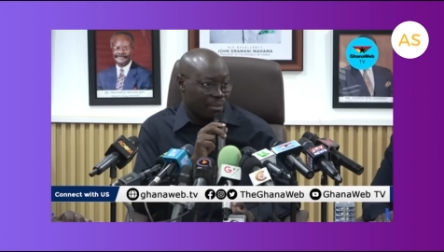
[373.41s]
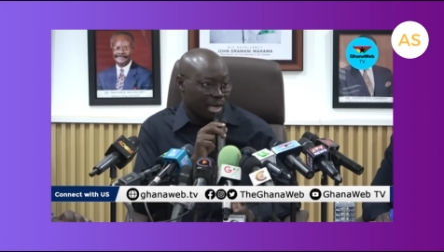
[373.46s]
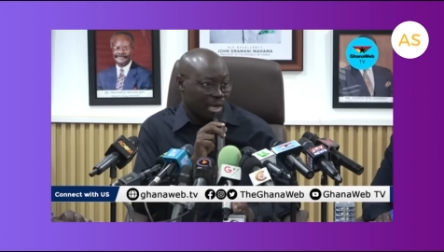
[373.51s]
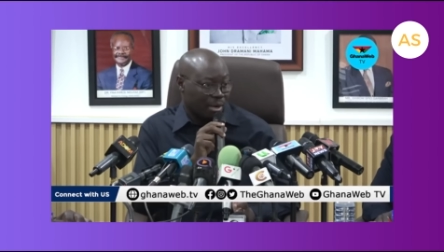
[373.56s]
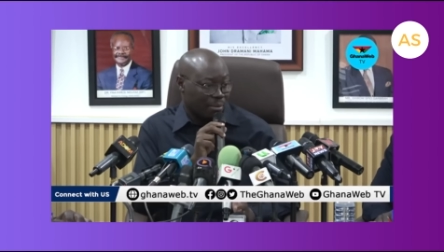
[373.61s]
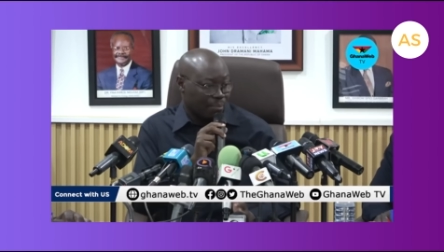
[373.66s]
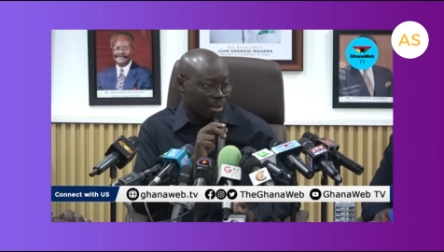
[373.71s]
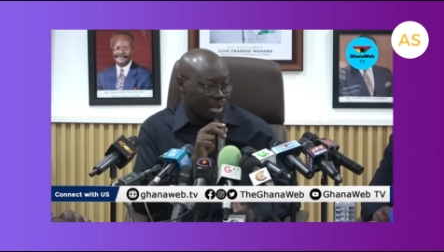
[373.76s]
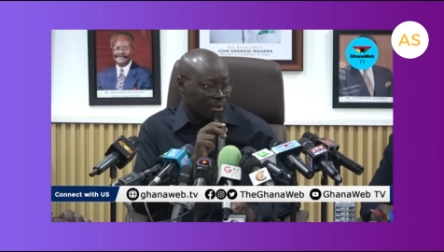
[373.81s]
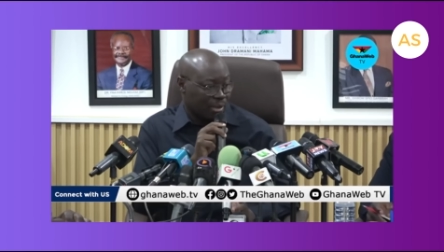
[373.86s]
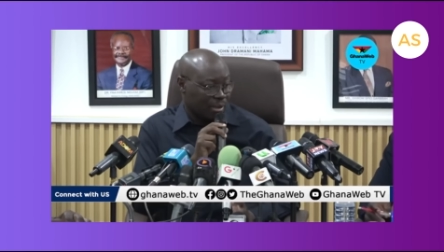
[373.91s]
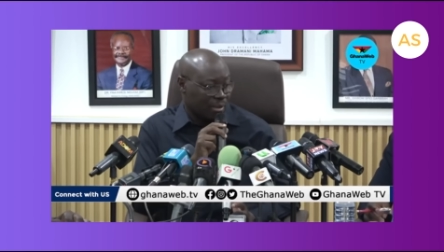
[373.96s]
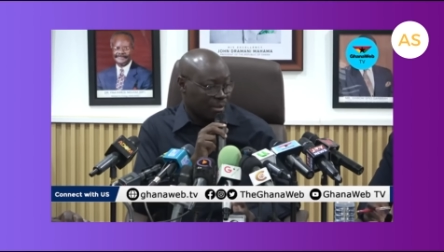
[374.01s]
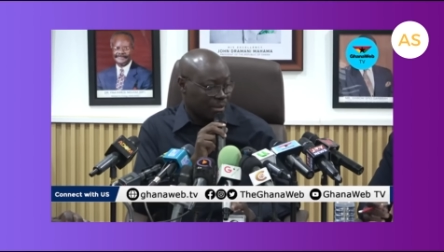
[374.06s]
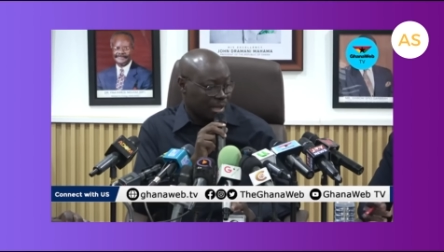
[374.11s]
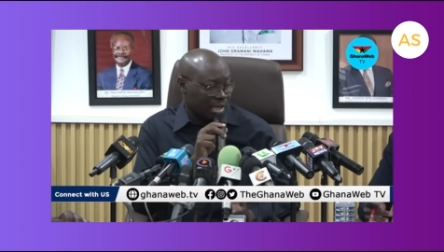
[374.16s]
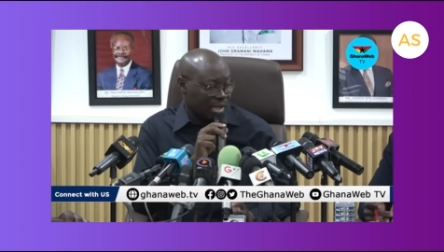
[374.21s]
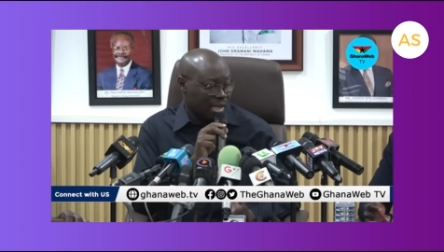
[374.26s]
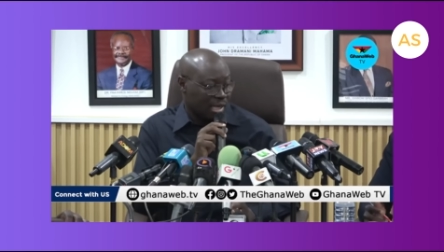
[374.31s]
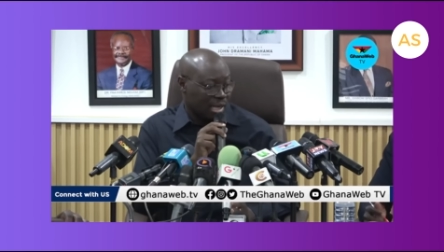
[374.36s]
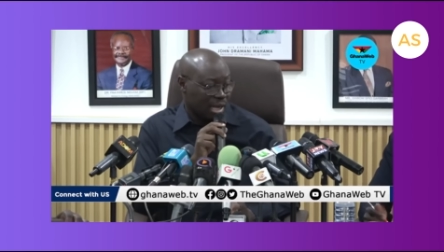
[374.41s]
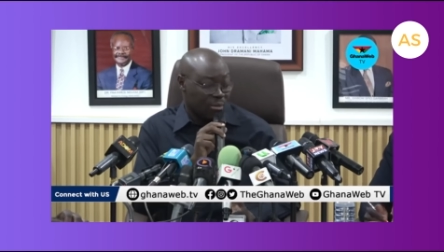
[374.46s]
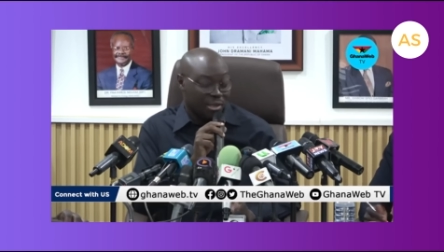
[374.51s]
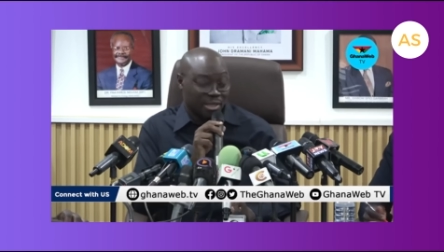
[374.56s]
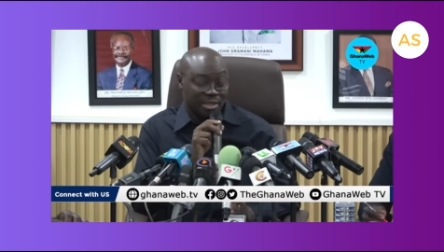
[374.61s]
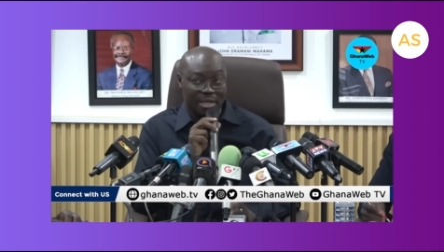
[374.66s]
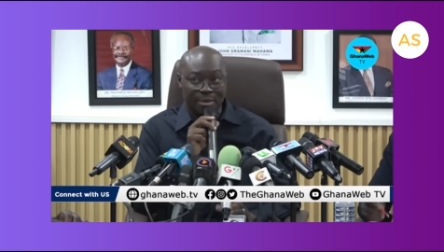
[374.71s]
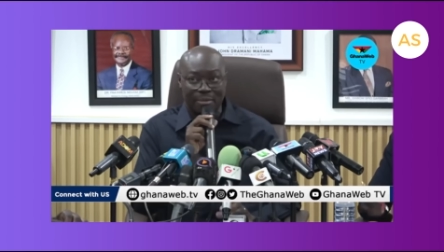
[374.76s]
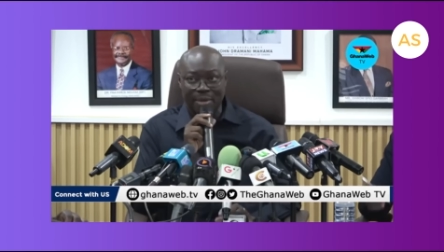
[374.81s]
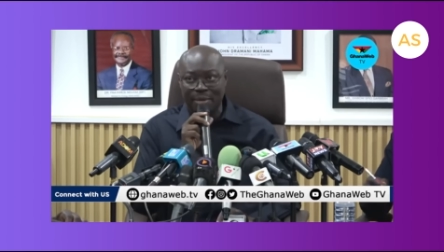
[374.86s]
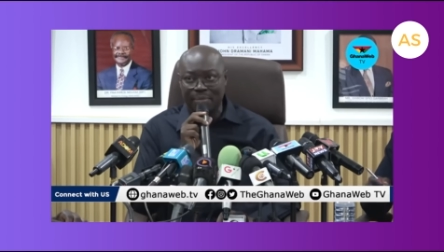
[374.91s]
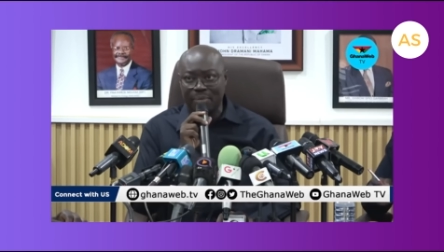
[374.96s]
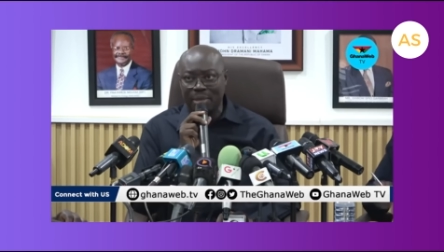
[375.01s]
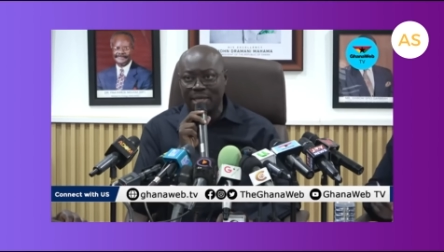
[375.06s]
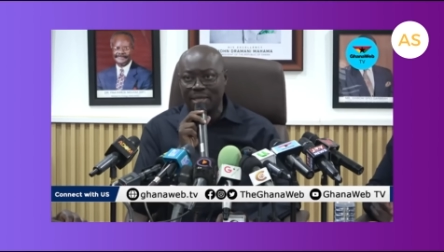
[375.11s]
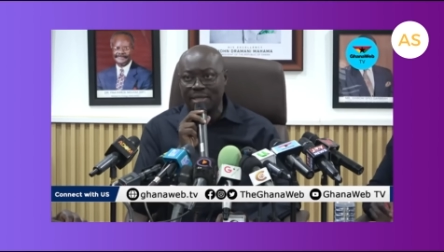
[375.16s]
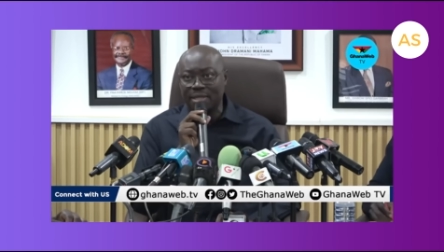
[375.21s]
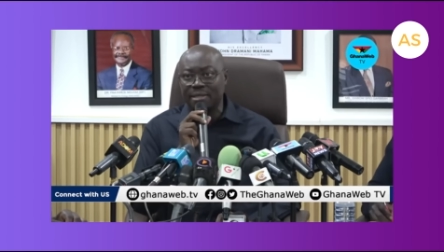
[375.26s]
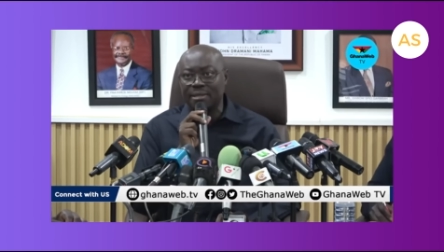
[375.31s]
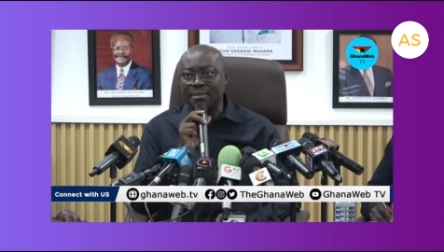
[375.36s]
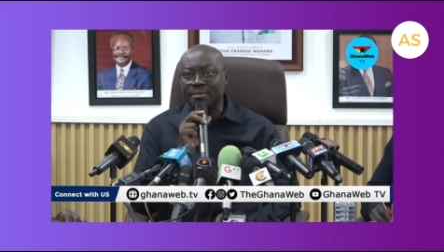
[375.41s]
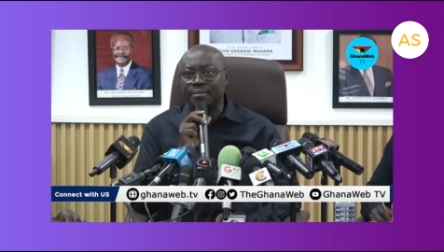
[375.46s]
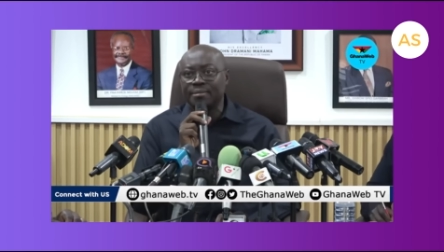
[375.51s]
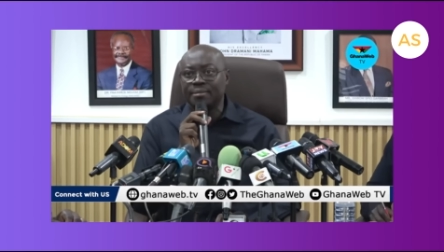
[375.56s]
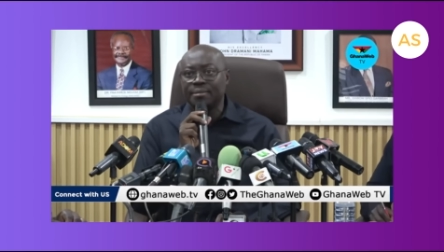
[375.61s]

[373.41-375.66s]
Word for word: our power, uh, our thermal plants.